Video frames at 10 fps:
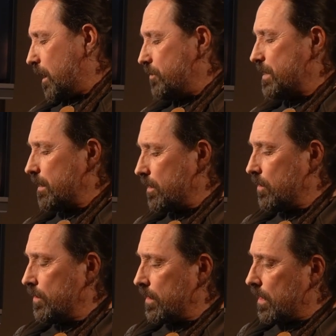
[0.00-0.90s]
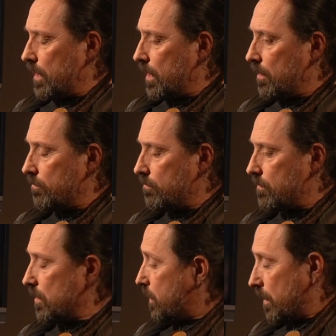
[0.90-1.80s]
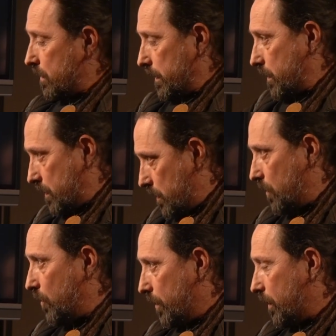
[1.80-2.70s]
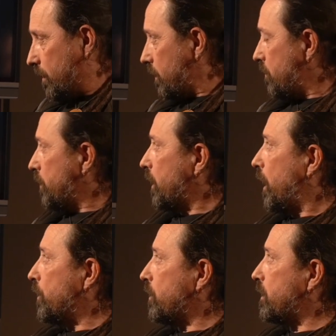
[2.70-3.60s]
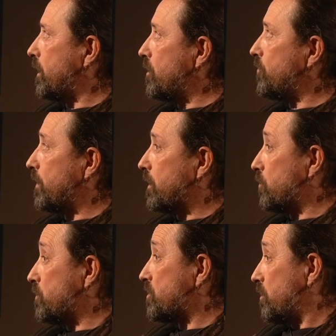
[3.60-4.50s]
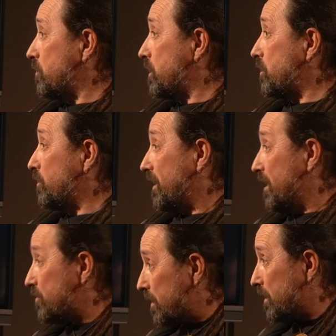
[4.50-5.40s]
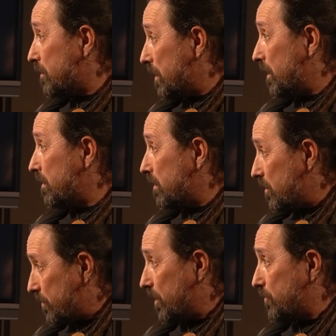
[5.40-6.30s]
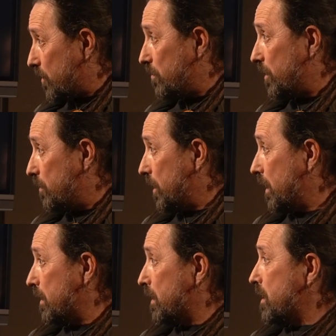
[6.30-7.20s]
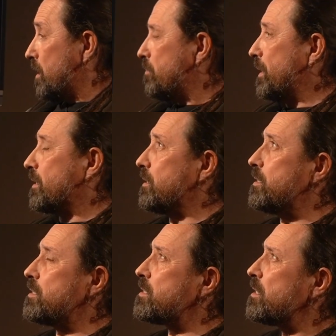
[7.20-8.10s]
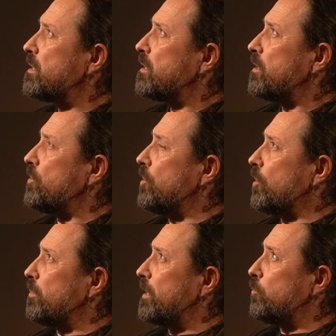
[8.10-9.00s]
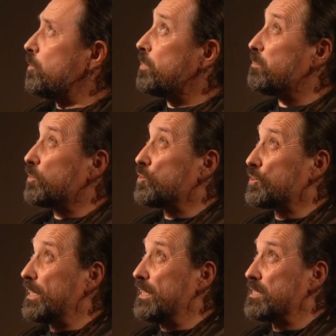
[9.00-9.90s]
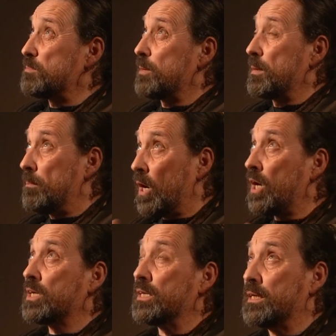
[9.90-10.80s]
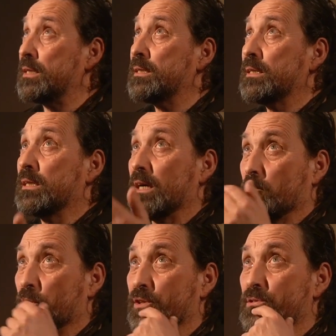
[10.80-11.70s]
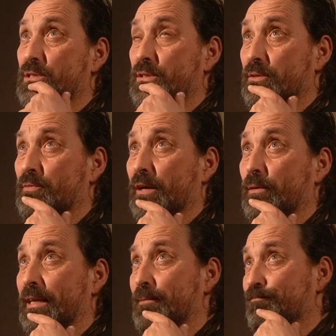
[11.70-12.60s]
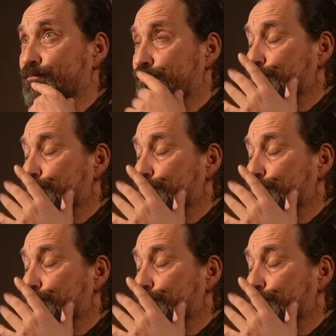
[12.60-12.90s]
I was kind of going, um, I, I, like I didn't know you, but I, I kind of figured it was somebody who lived in Armagh, if not from Armagh, because normally it would be portrayed as maybe Macha, and we're used to a very